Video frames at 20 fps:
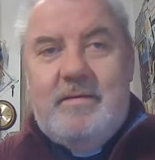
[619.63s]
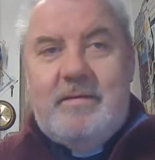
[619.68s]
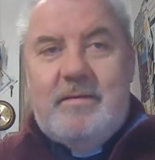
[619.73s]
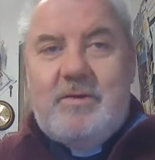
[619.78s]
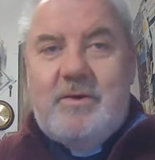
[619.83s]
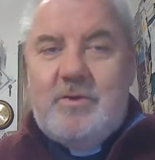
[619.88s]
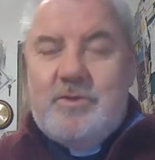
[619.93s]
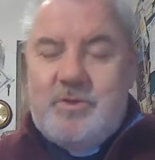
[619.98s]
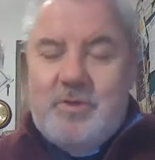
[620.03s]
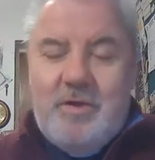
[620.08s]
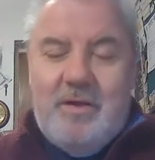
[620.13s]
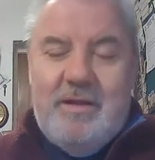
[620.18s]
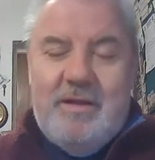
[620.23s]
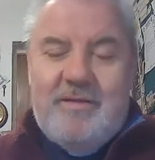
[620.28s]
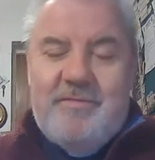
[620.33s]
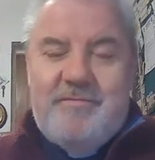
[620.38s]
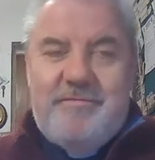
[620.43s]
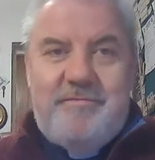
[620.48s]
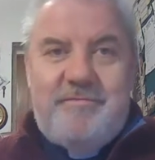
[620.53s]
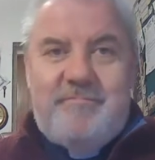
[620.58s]
God, your
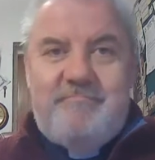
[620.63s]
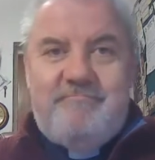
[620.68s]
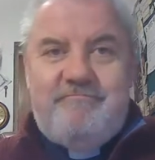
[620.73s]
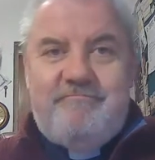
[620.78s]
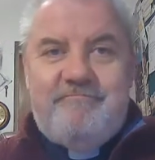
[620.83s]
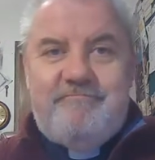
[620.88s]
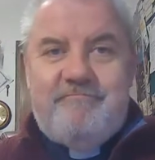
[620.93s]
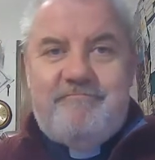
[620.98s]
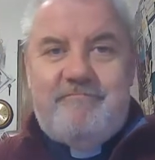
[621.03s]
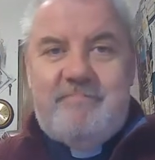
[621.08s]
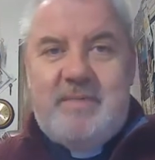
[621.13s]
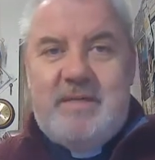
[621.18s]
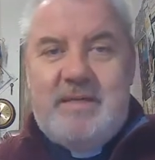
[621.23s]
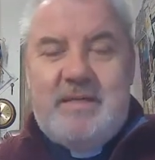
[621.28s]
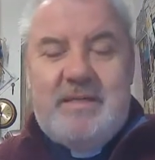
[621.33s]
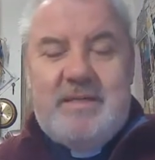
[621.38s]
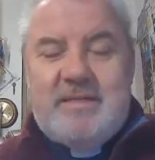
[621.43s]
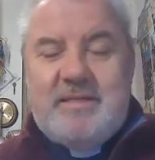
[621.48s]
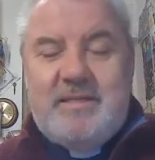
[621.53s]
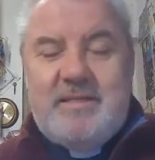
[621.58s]
love
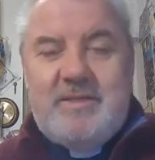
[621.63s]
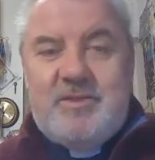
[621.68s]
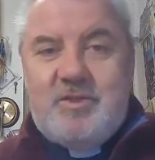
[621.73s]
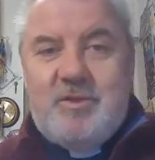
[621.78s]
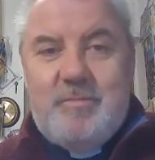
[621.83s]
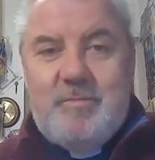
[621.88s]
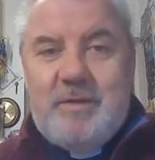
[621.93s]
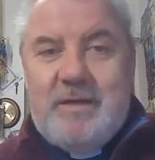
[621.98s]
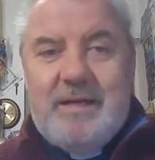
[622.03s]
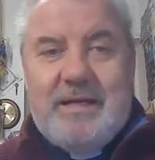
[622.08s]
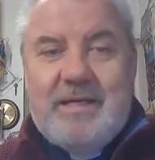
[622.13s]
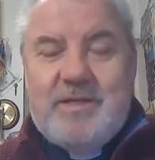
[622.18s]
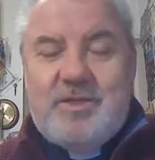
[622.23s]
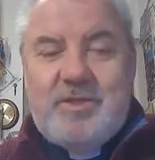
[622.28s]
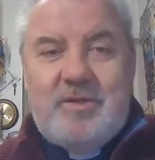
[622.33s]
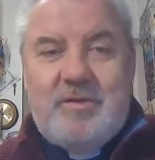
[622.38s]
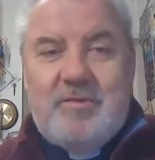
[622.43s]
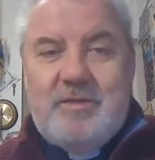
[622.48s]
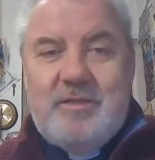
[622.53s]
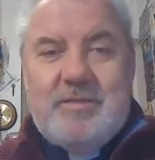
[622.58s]
is
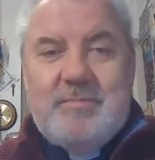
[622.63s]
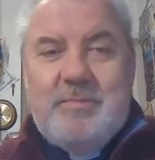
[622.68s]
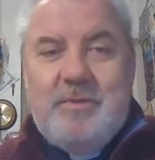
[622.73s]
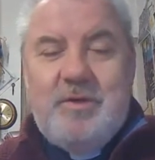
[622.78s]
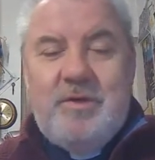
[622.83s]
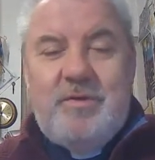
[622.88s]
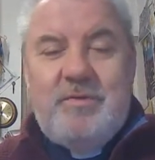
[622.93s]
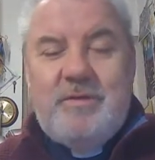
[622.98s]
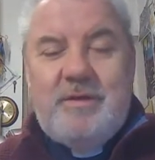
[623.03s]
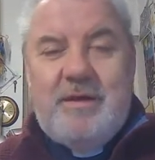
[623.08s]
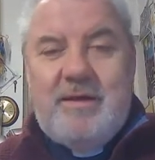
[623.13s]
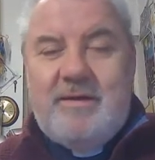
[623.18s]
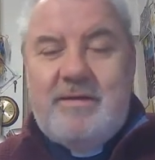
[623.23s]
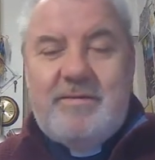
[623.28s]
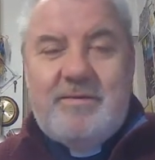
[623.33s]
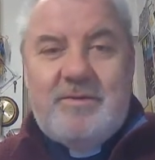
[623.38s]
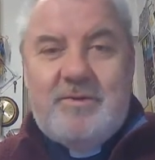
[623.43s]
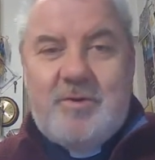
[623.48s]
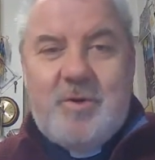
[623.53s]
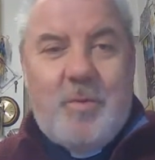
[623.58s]
supernatural. It's beyond our
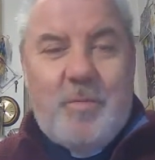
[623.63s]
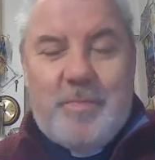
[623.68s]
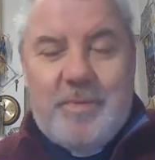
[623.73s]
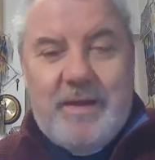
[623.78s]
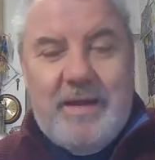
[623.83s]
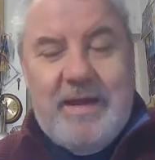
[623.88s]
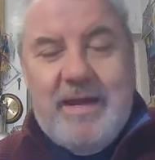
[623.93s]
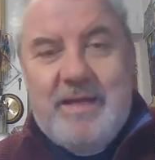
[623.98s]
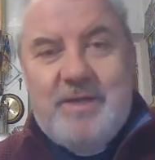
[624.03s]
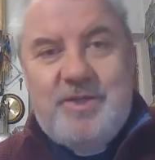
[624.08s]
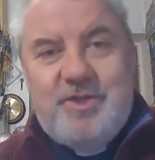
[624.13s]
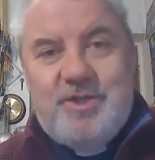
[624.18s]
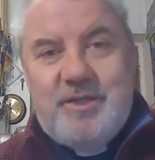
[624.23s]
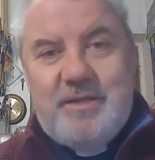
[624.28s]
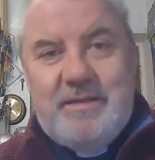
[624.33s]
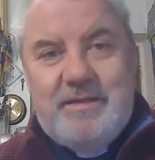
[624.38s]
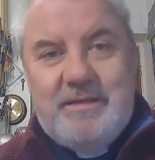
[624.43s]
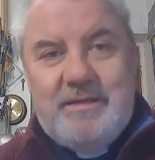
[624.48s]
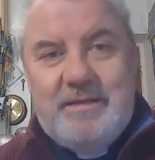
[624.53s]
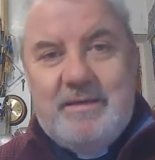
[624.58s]

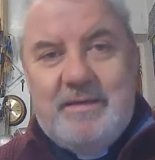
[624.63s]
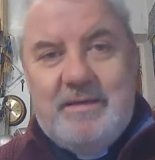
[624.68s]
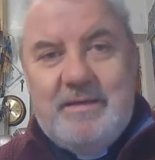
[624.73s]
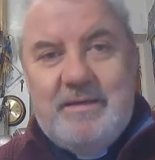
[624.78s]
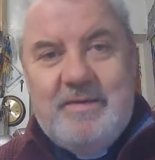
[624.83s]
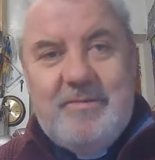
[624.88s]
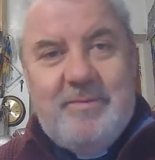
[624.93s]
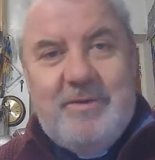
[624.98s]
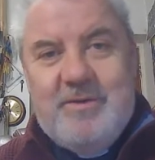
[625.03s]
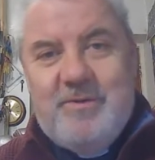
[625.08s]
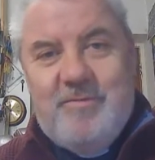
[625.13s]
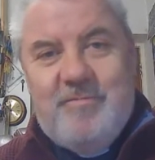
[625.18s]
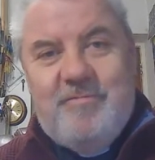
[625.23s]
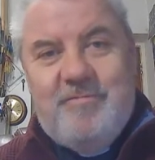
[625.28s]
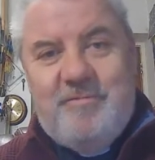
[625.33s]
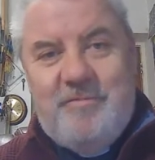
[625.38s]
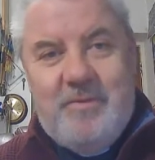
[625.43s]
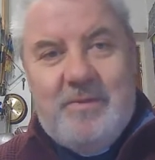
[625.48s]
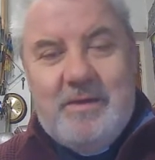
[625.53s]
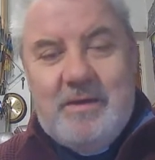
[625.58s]
comprehension. We don't
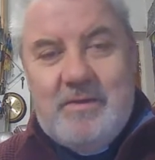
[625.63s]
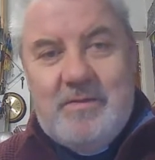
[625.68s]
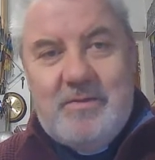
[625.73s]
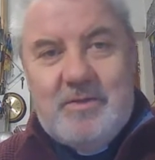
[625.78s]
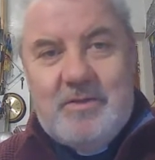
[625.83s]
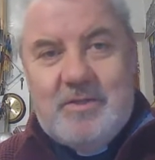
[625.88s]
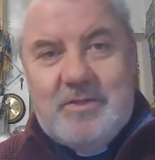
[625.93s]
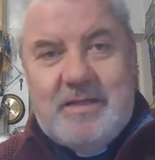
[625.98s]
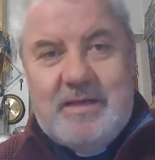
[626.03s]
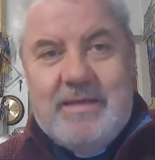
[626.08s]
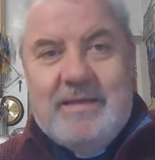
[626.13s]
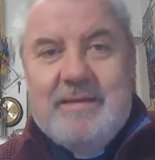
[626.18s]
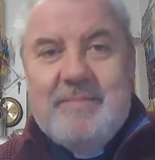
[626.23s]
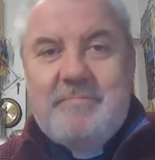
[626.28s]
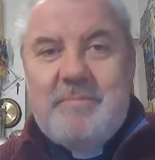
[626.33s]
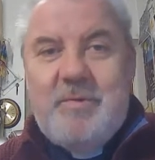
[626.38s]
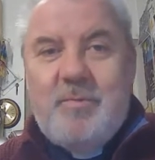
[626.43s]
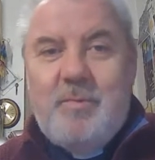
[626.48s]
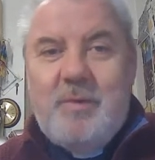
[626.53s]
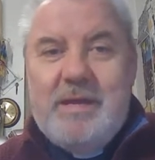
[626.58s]
fully understand
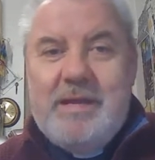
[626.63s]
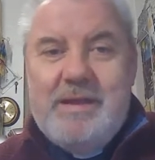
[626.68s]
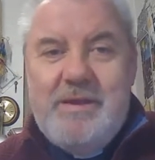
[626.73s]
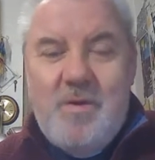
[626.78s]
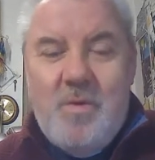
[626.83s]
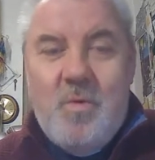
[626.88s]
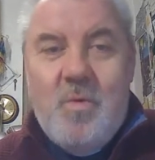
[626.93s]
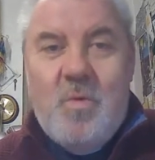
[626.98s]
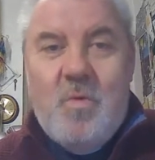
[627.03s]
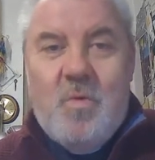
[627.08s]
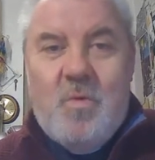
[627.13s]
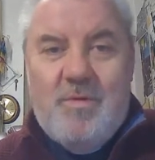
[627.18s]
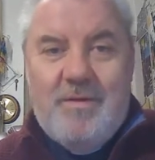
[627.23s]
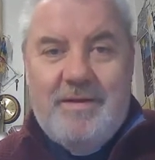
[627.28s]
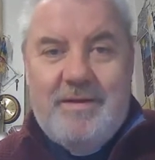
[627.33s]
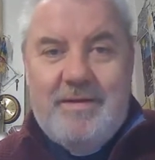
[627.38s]
it, but we know